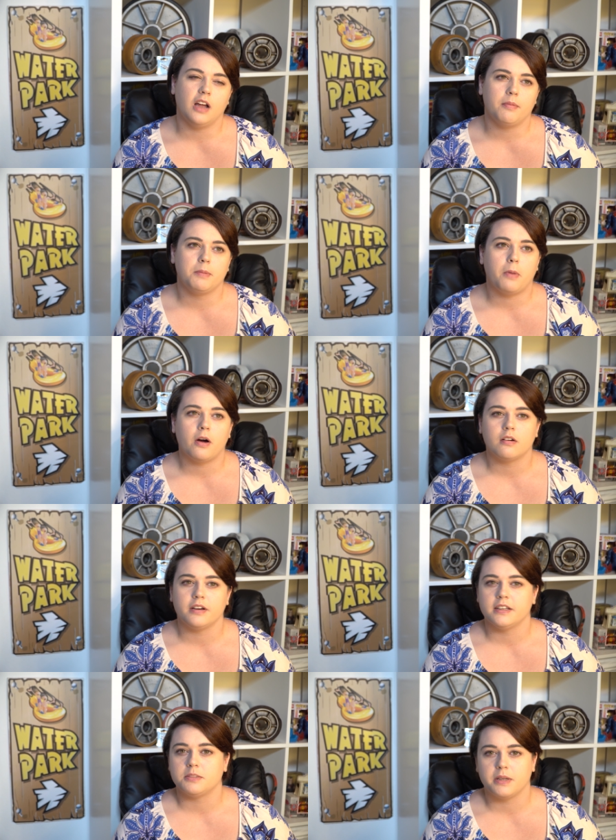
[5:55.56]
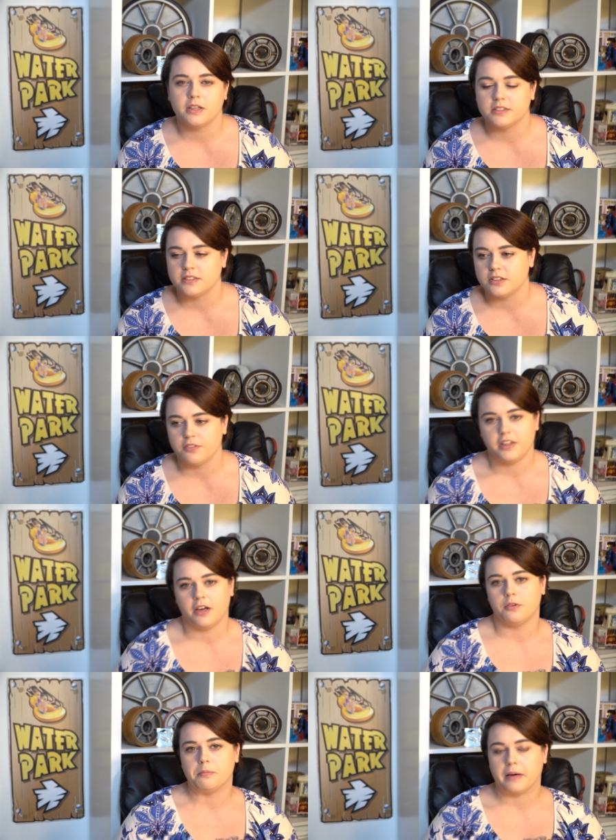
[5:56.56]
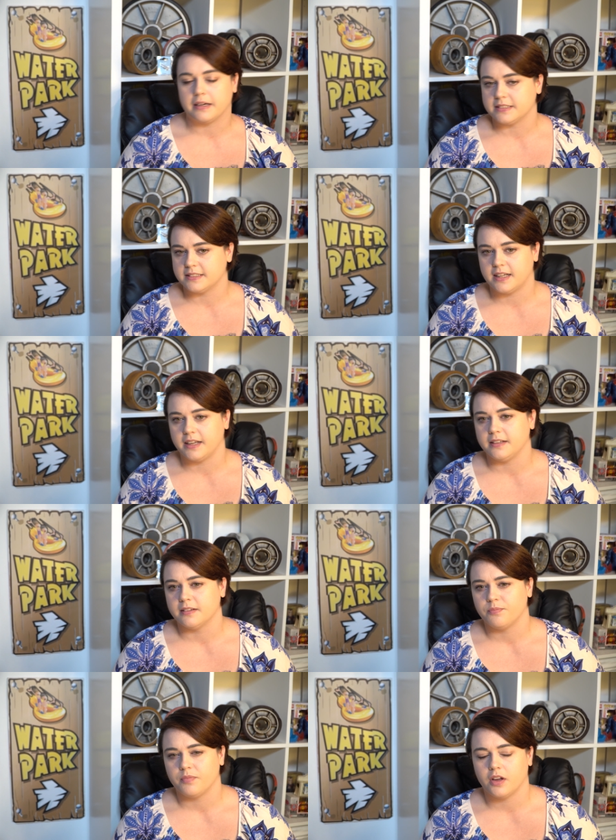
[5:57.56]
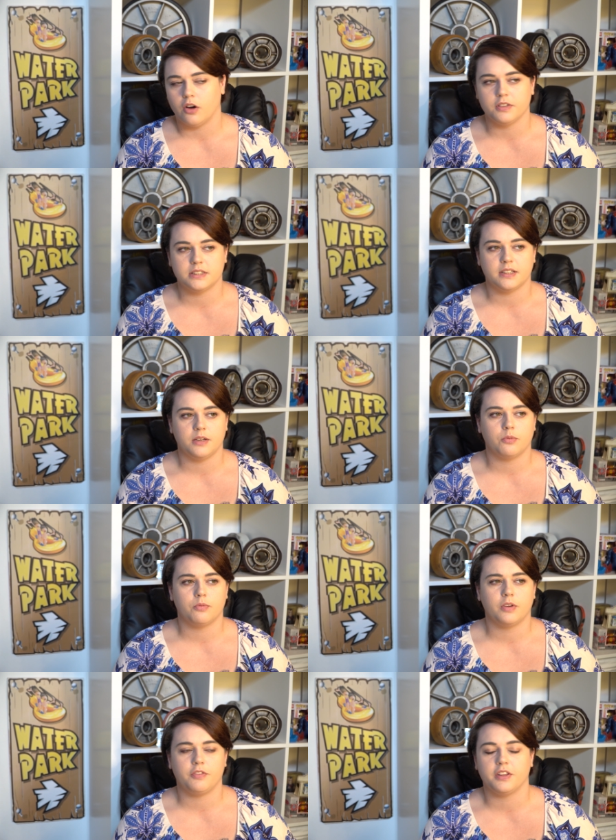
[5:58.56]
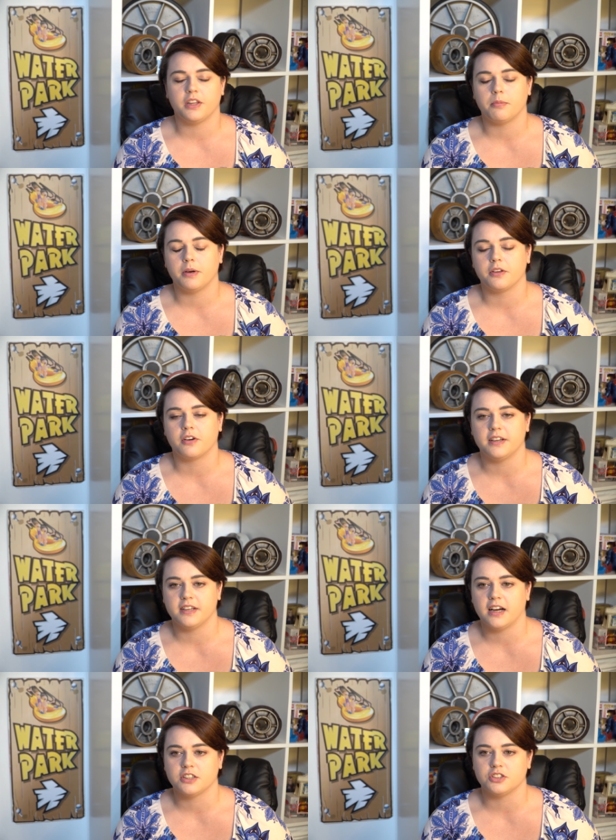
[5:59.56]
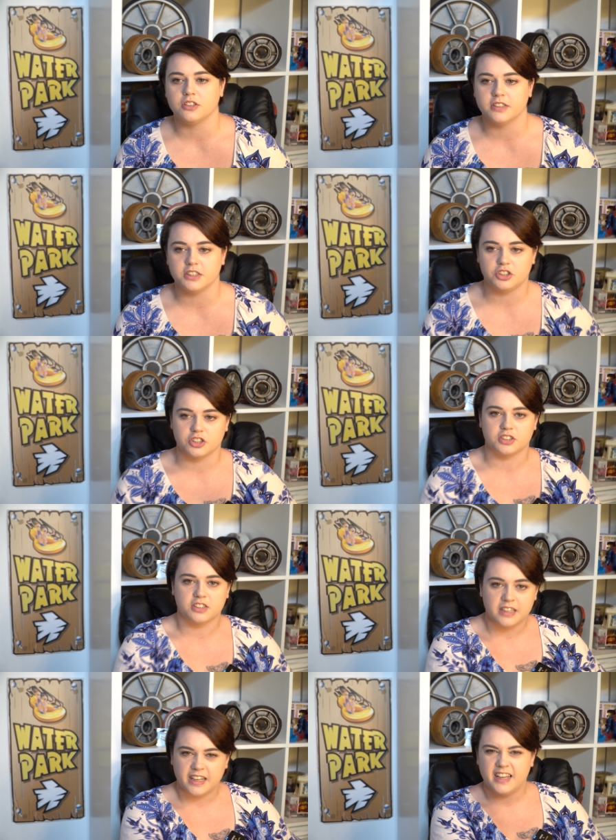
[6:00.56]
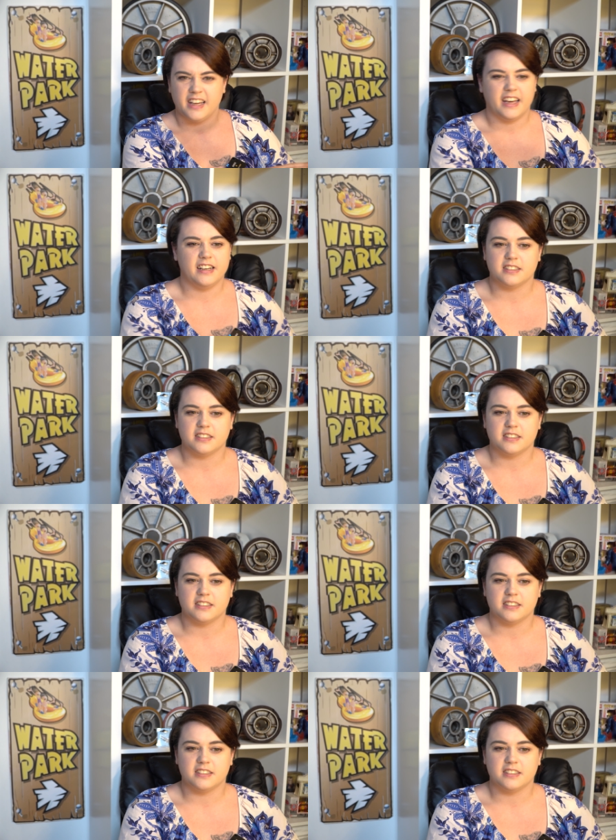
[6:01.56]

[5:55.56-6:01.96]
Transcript: I mean, partly it's because of the out and back design. Obviously, if you think about the Grand National, it's just in